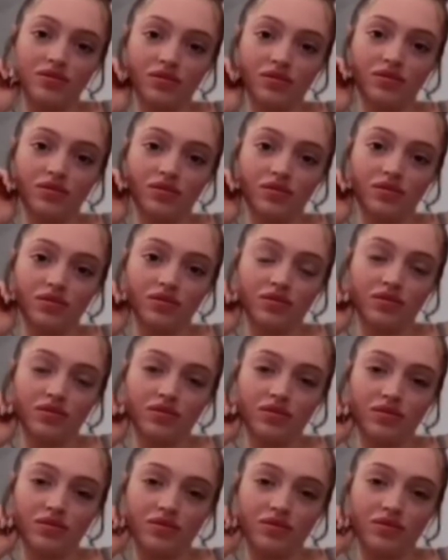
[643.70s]

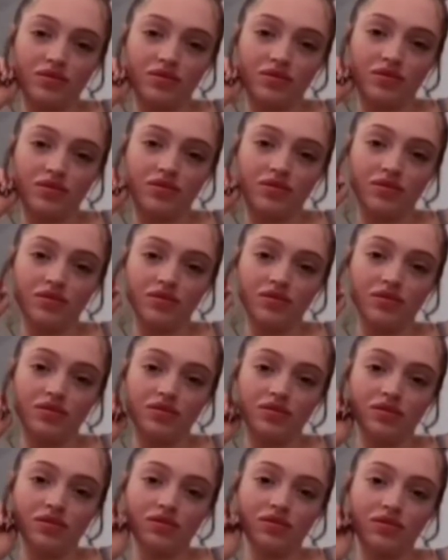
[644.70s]

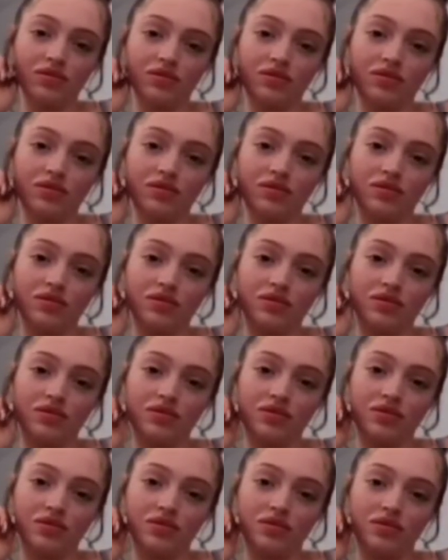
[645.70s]

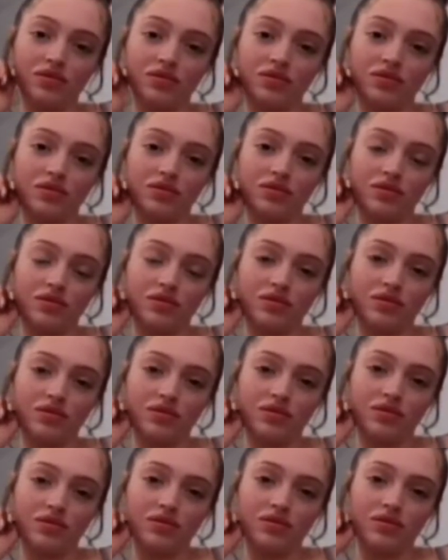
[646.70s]

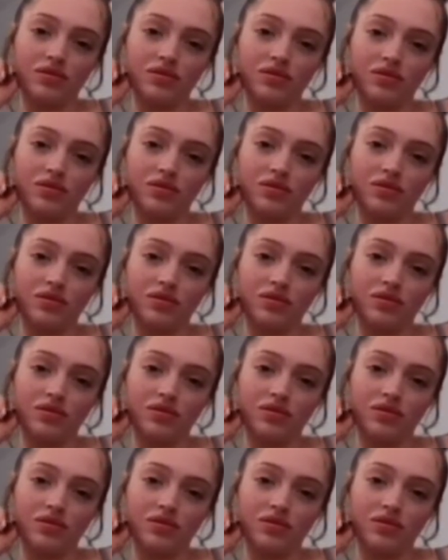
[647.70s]
This person isn't speaking.